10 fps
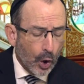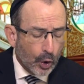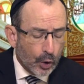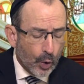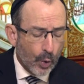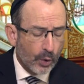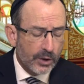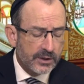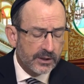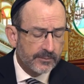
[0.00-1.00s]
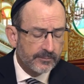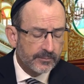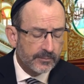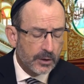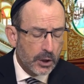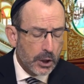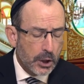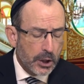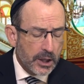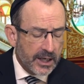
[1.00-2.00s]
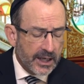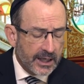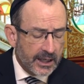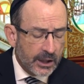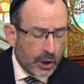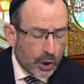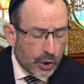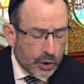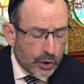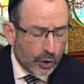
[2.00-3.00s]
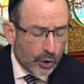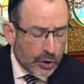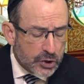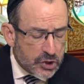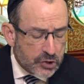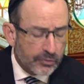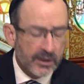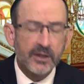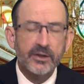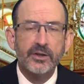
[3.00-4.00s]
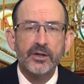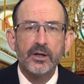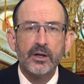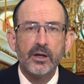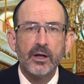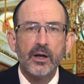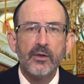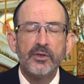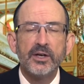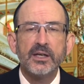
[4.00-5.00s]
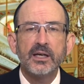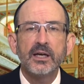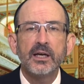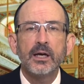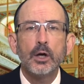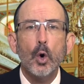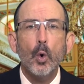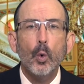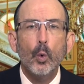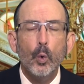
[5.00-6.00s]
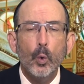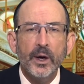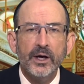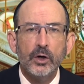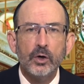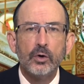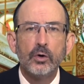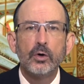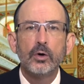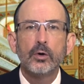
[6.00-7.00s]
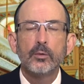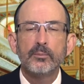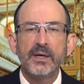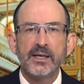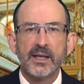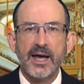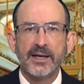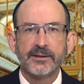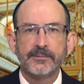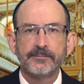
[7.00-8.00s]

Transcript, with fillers: Lord, in your strength, the king will be glad.